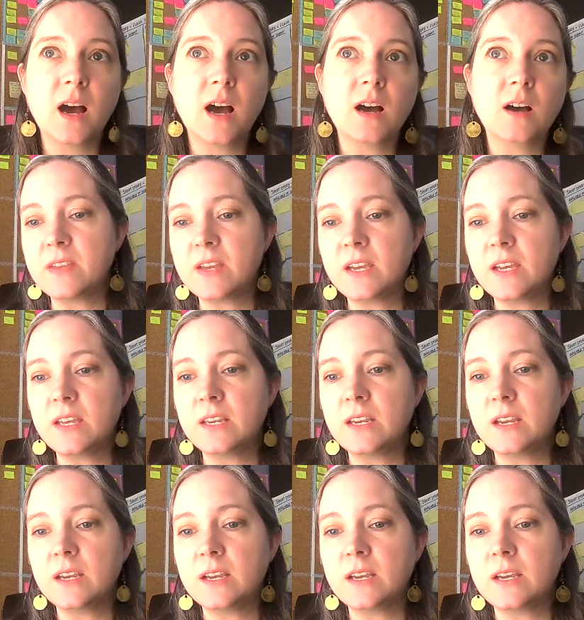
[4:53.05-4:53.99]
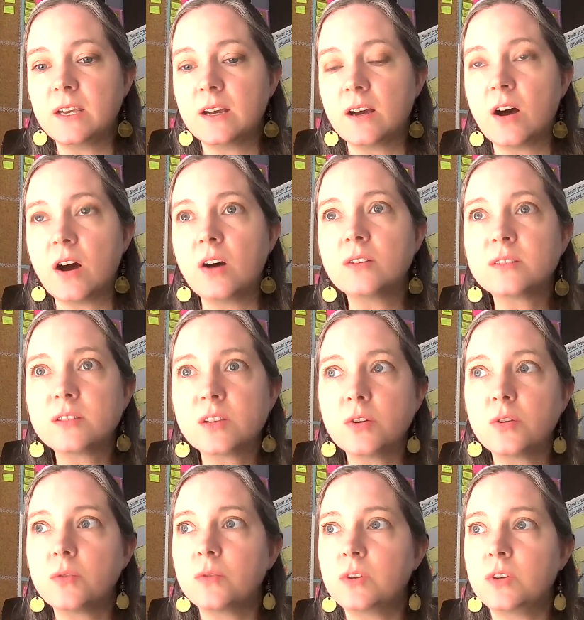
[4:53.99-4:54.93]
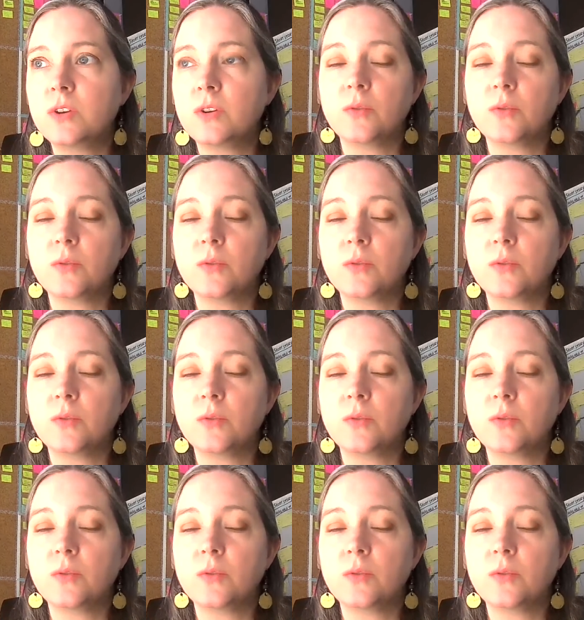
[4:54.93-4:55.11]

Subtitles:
And then also,